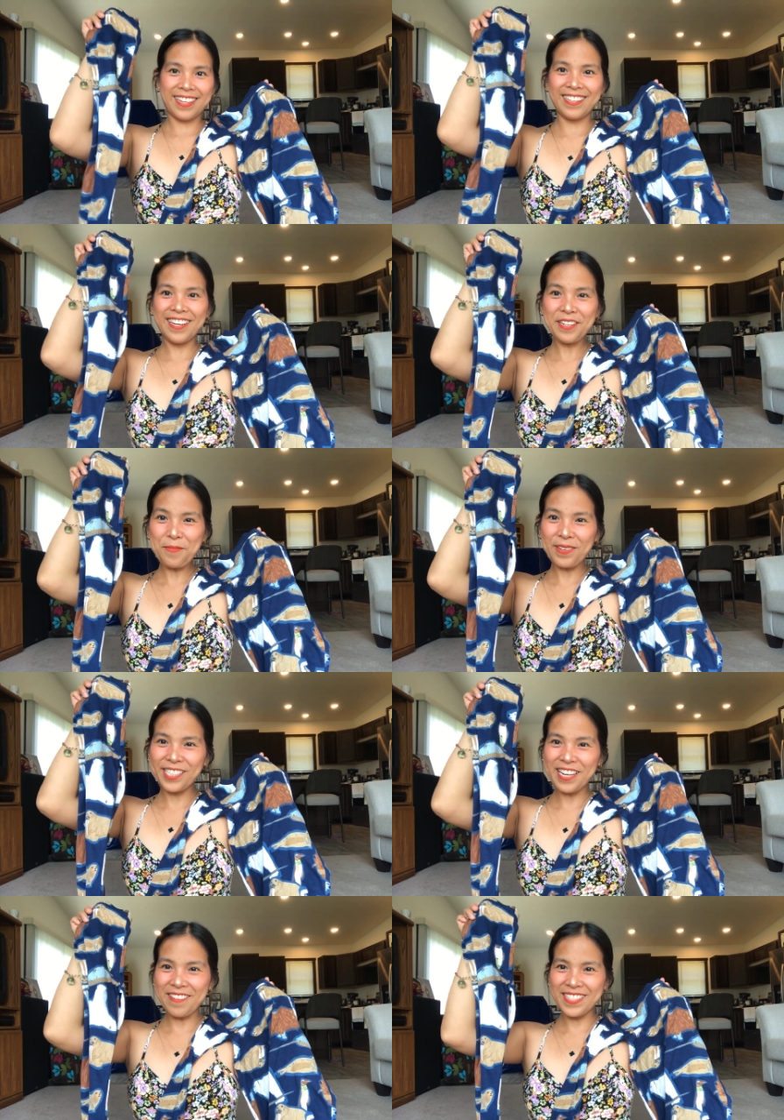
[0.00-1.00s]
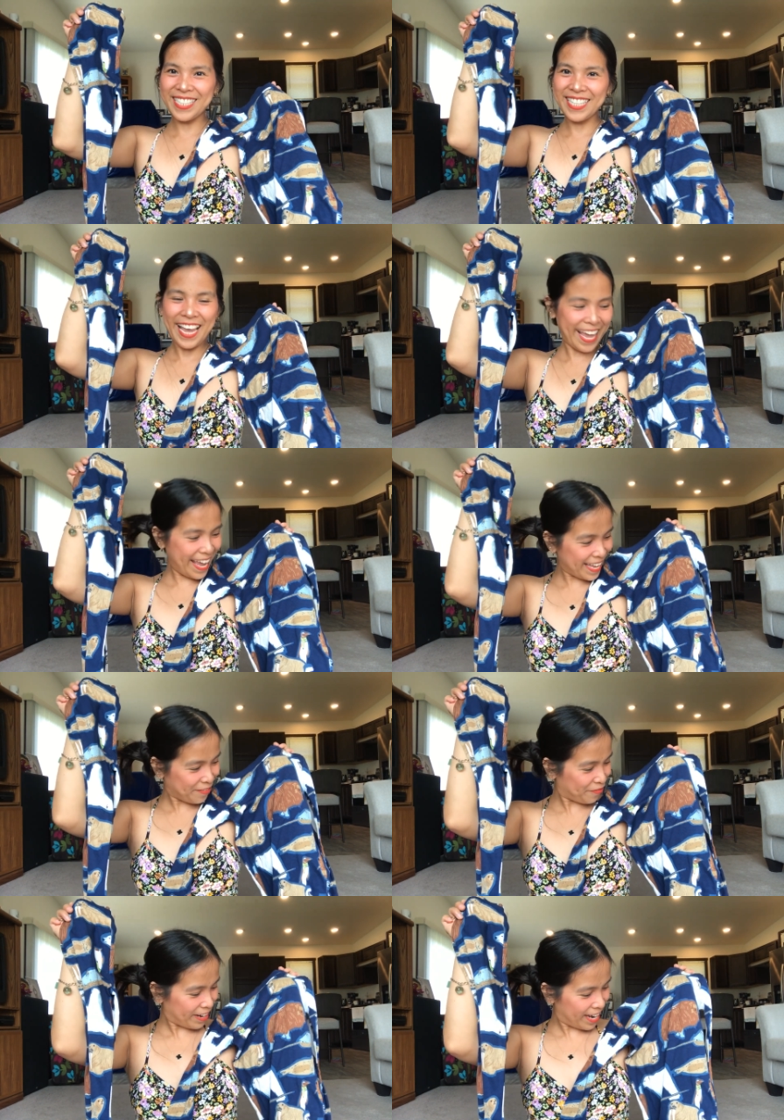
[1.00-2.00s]
Another pajama
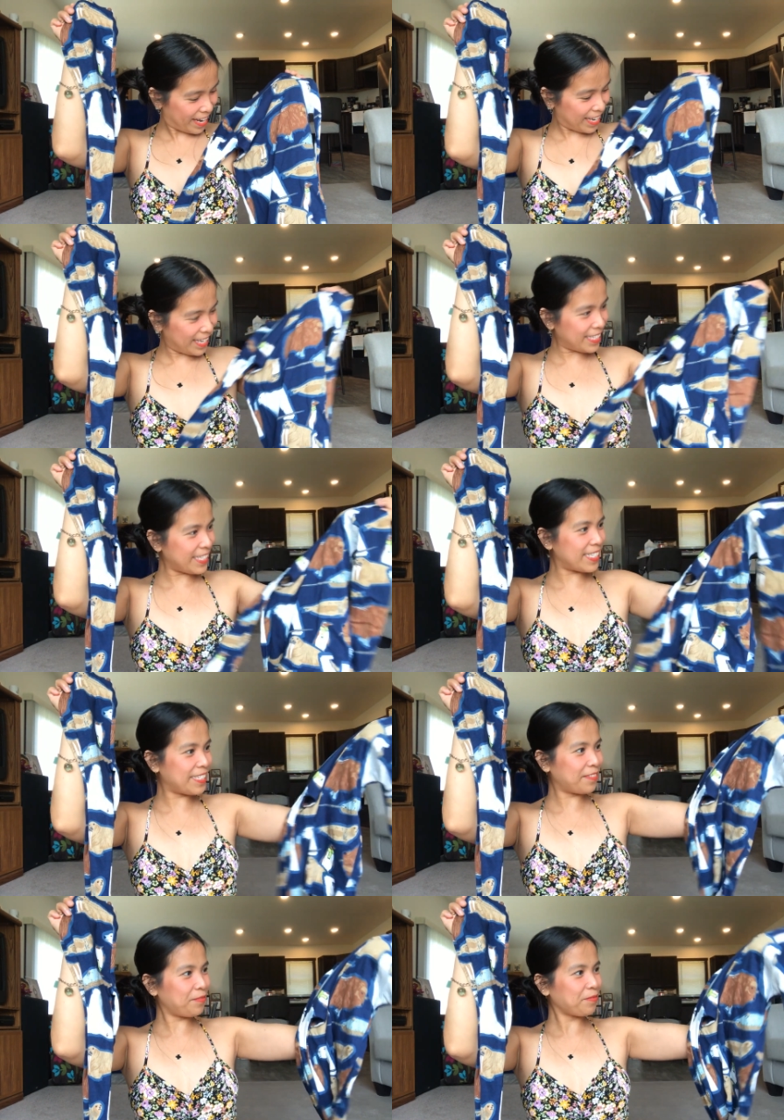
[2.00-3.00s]
set, friends.